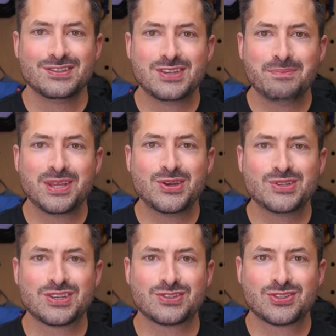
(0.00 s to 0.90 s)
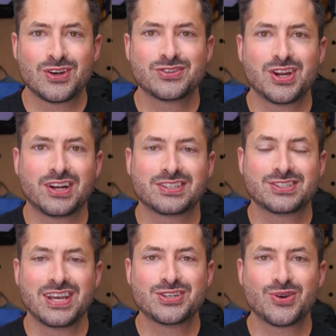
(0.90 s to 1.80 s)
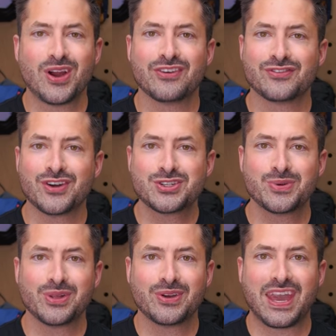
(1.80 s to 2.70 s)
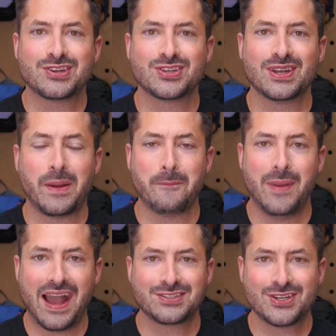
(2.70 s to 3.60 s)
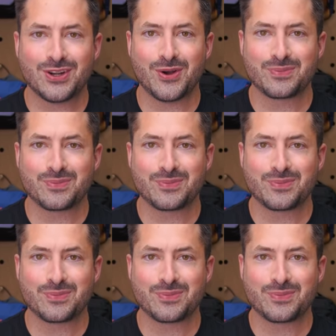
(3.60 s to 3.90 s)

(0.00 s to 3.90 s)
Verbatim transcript: Simply use Surfshark to change your virtual location back to your home